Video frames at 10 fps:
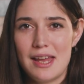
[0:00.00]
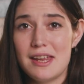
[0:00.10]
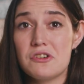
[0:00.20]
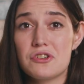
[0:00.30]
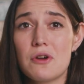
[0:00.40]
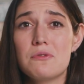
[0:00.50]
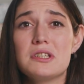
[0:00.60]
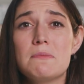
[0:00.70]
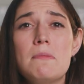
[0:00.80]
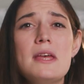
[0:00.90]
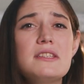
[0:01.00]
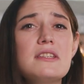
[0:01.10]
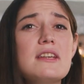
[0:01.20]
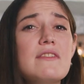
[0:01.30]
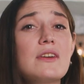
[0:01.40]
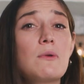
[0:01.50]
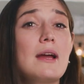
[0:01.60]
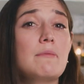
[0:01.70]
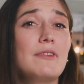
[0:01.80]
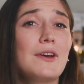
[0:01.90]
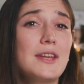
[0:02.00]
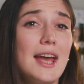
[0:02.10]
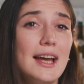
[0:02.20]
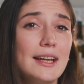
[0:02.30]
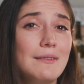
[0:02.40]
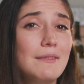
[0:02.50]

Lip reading: and it shows typicity of the grape Viognier,